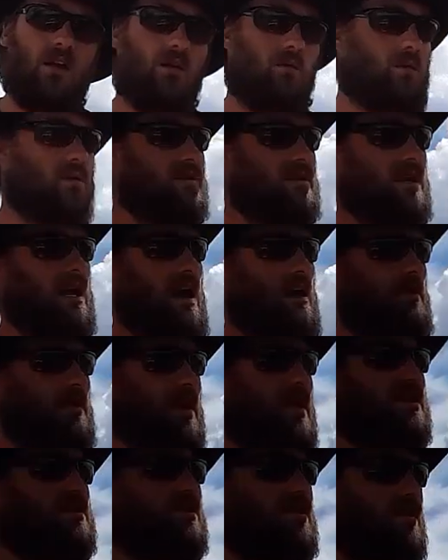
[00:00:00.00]
We use a
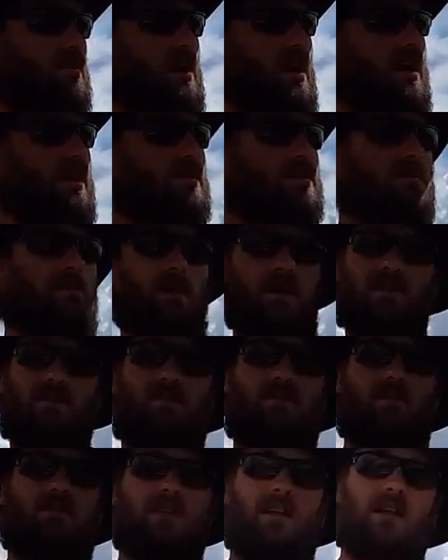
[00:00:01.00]
combination of grains to make
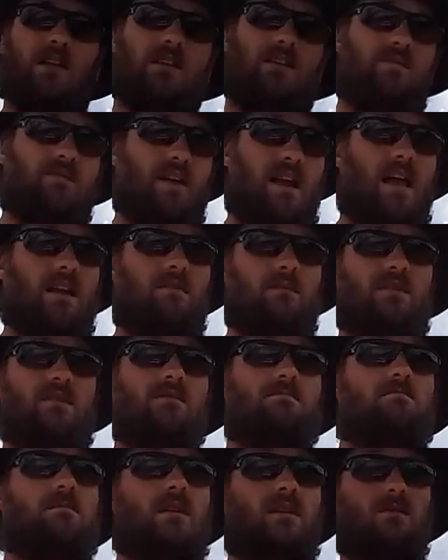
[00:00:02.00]
sure that they get the vitamins
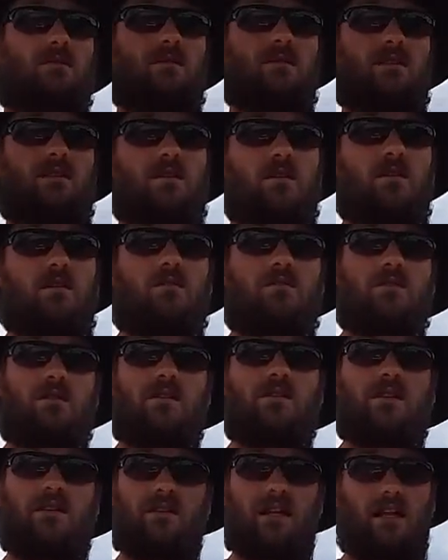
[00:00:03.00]
and minerals and the
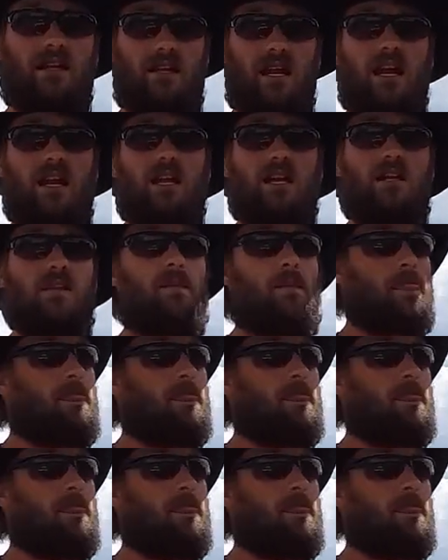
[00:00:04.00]
nutrients that they need